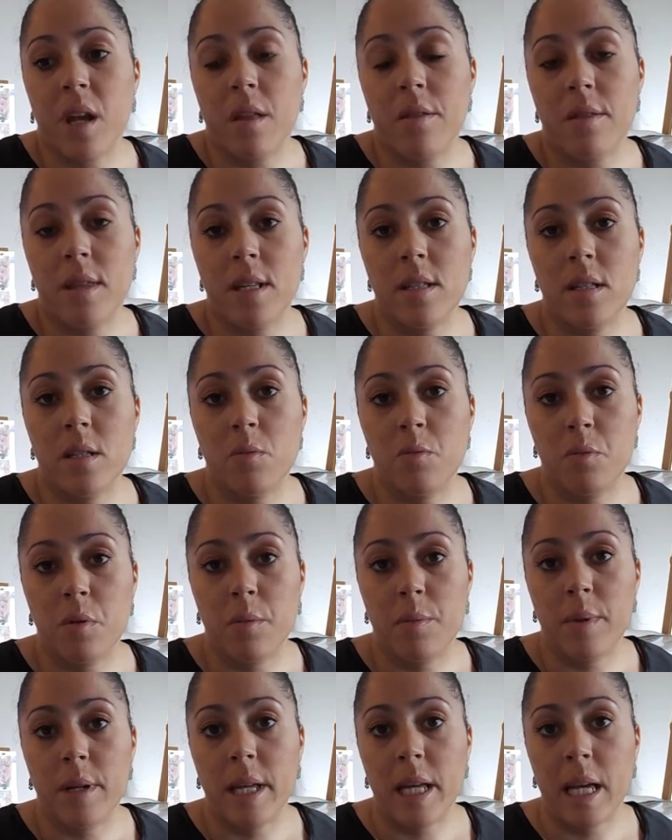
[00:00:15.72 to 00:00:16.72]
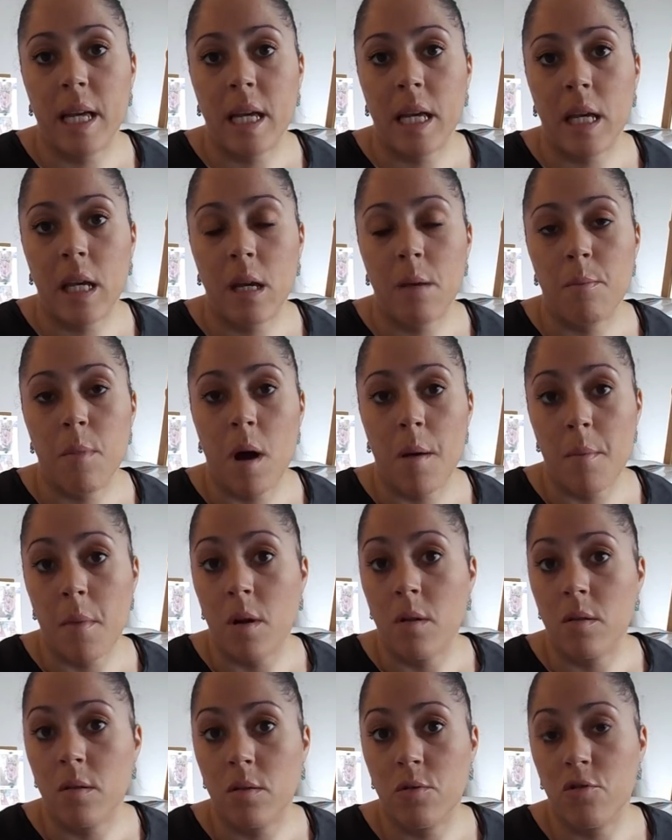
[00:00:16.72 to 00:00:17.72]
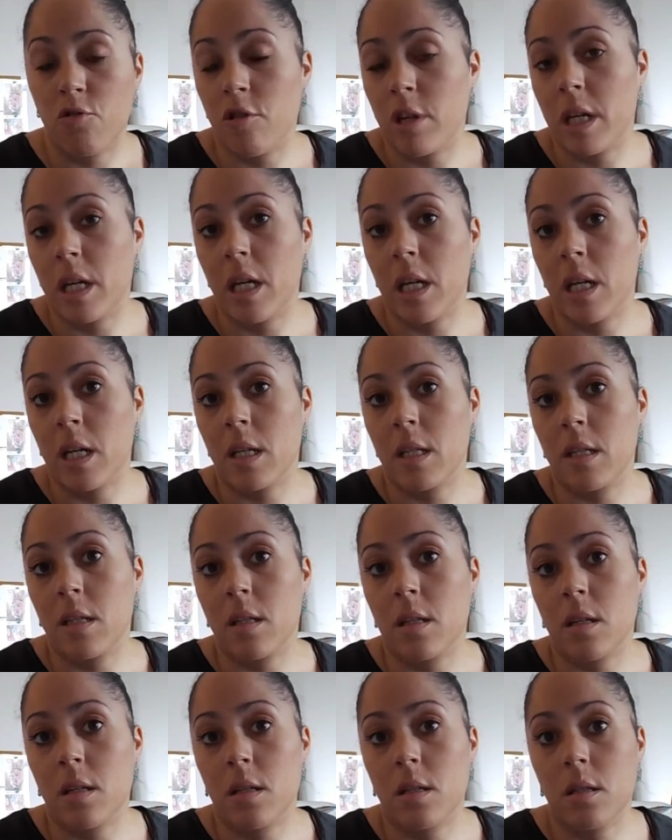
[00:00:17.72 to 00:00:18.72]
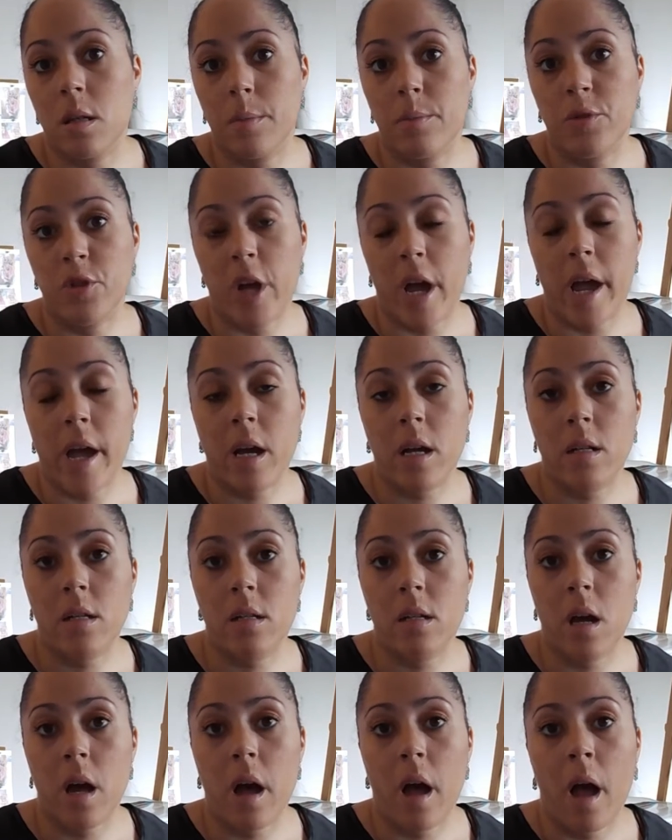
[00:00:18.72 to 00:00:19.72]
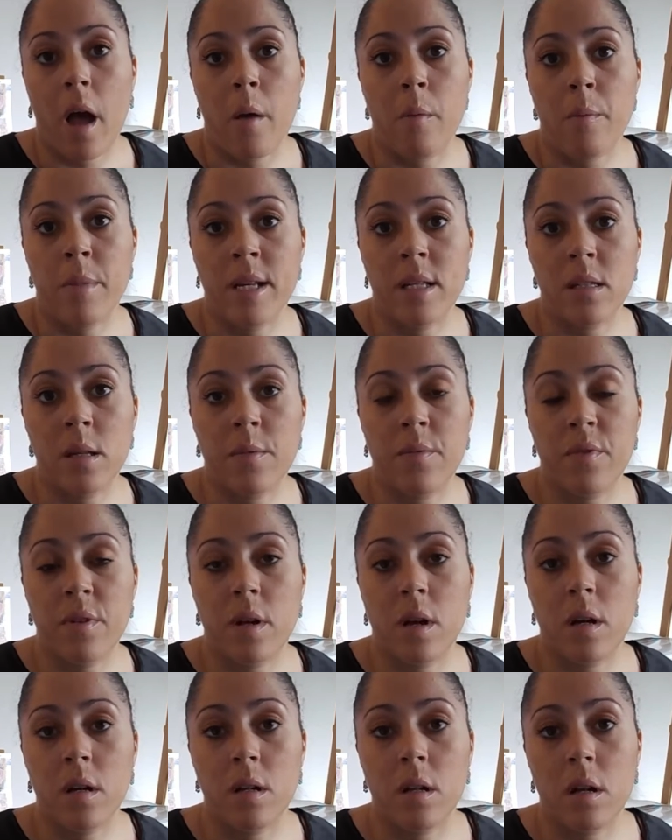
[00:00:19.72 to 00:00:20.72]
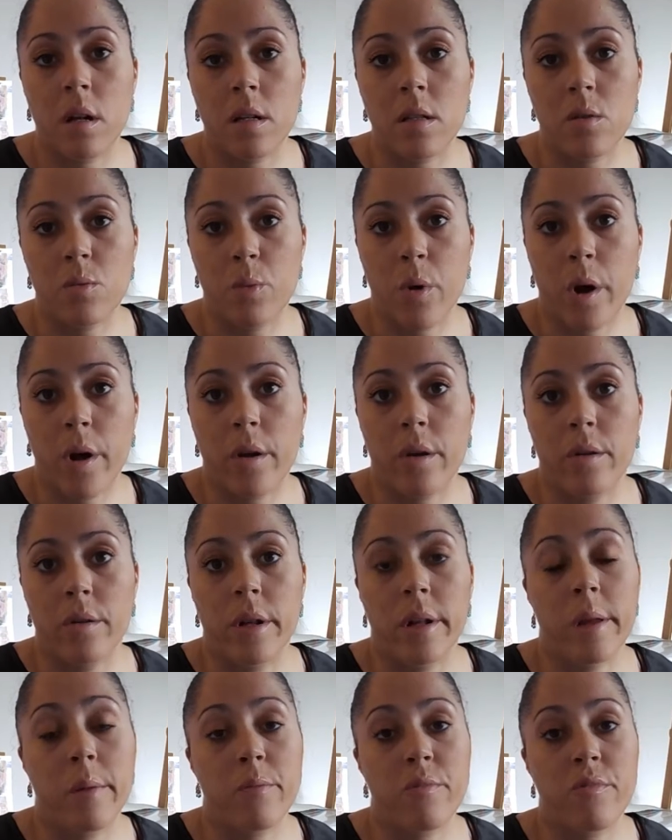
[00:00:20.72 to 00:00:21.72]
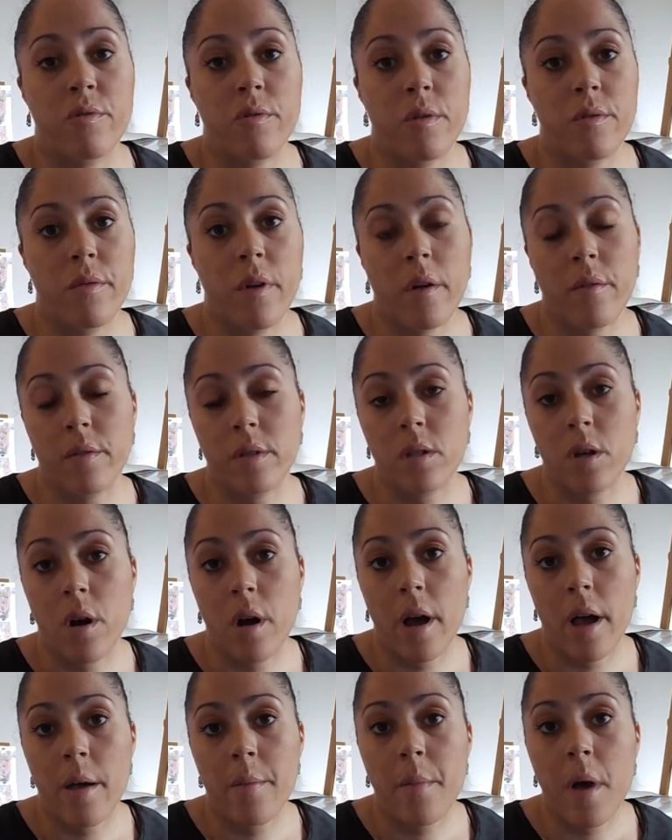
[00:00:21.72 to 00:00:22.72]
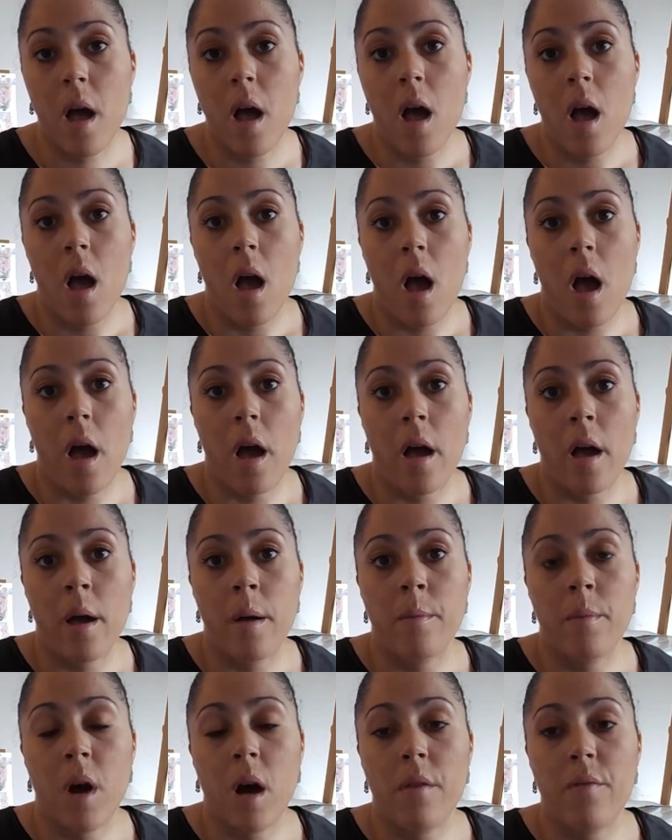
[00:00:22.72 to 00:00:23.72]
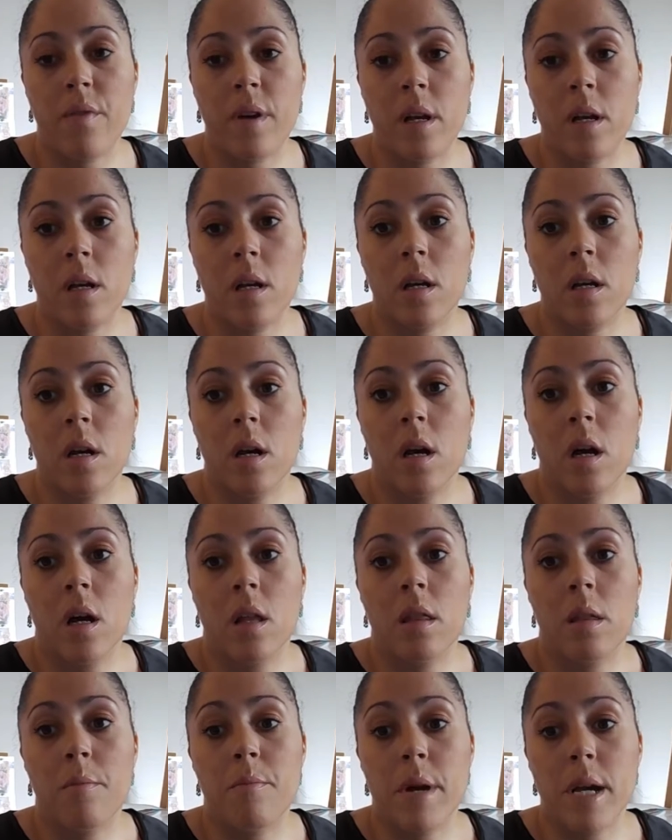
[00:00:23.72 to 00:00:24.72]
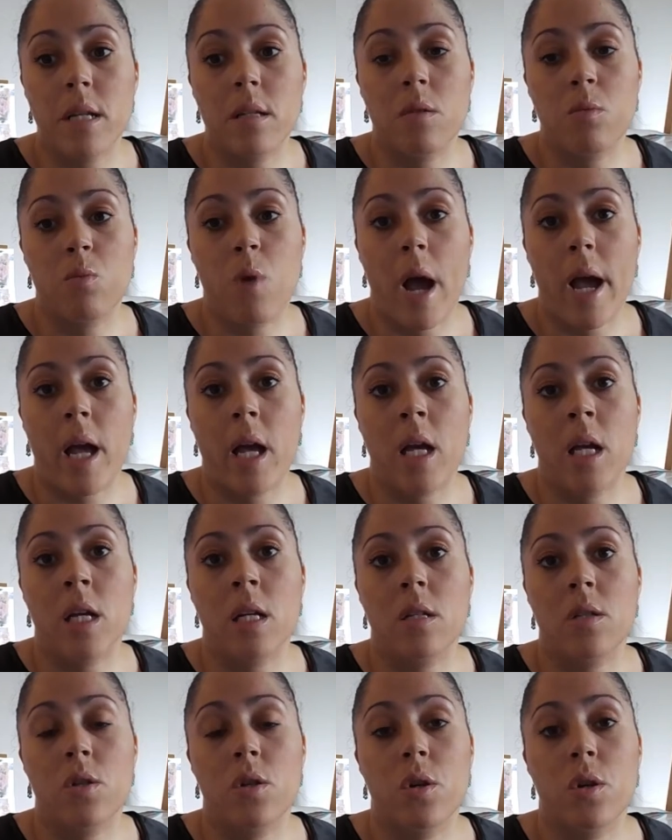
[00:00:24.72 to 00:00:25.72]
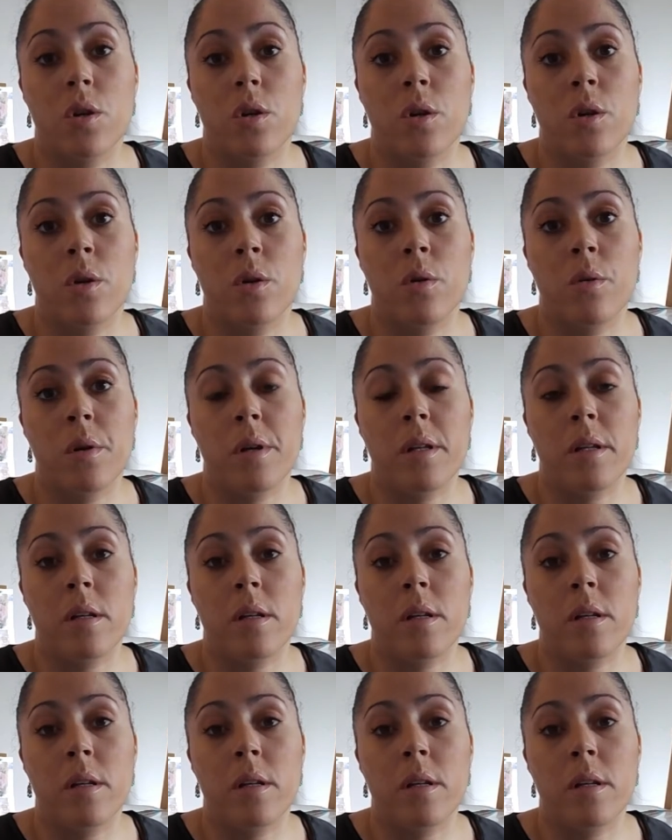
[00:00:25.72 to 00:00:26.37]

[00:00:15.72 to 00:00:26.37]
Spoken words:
This is probably my most trickiest subject, but it's something I'd like to work on and improve over time. I think the best way to